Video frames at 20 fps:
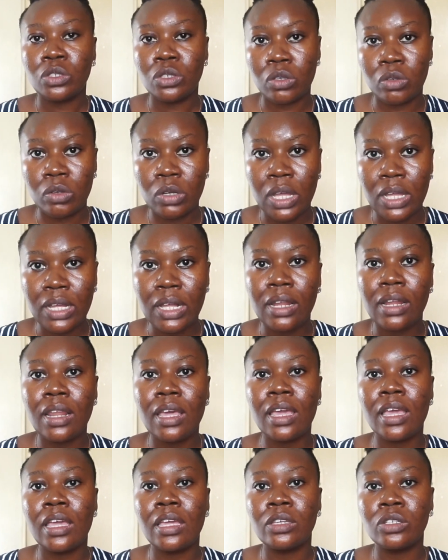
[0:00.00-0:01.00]
So you can
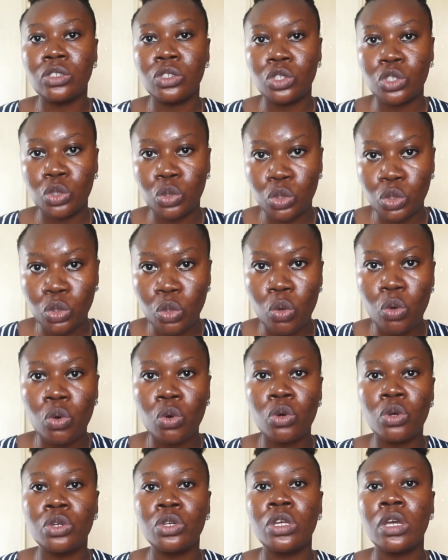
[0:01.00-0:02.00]
cleanse, you
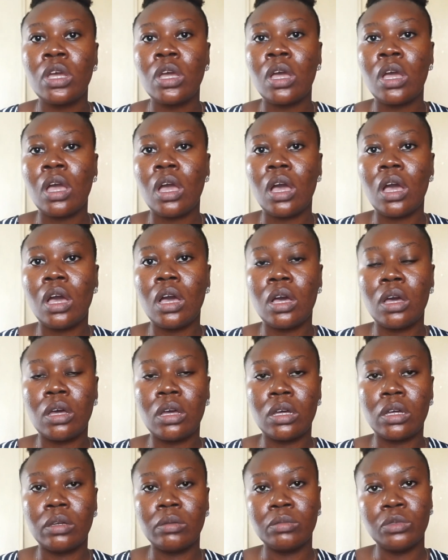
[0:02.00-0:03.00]
tone,
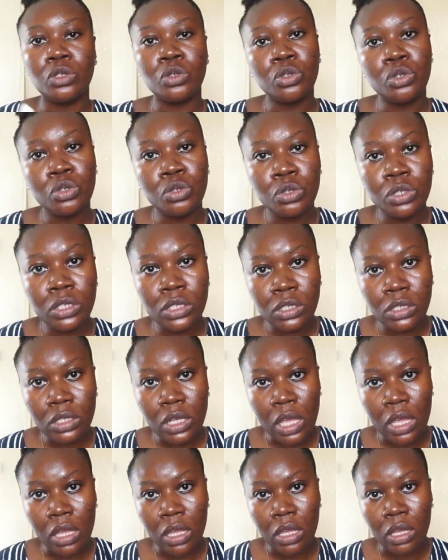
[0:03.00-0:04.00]
you
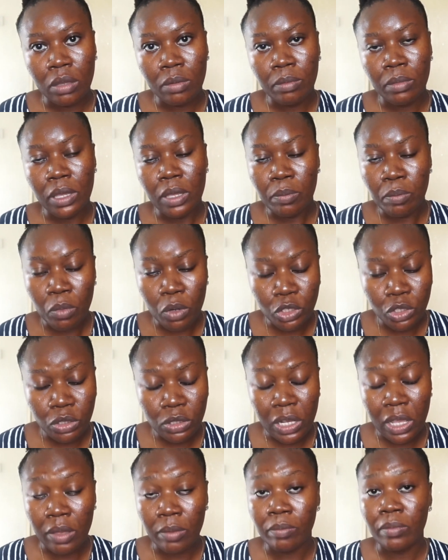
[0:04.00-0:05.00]
use
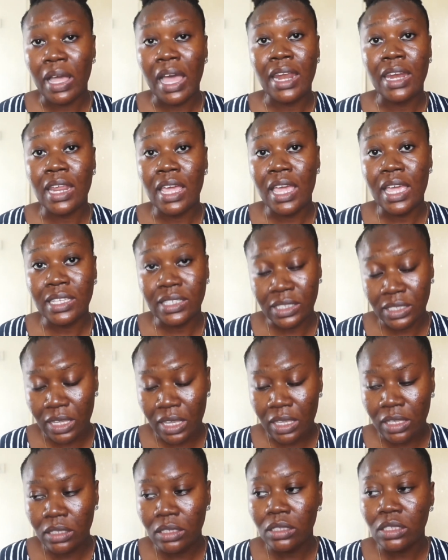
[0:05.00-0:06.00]
an
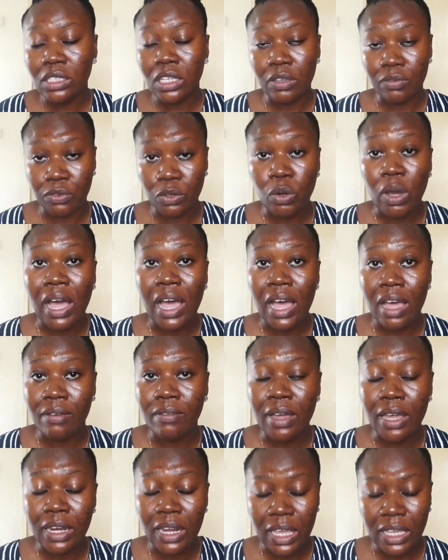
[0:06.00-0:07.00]
essence if you
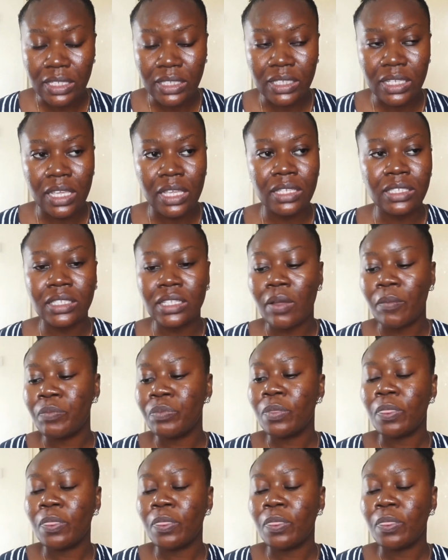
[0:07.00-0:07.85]
have an essence,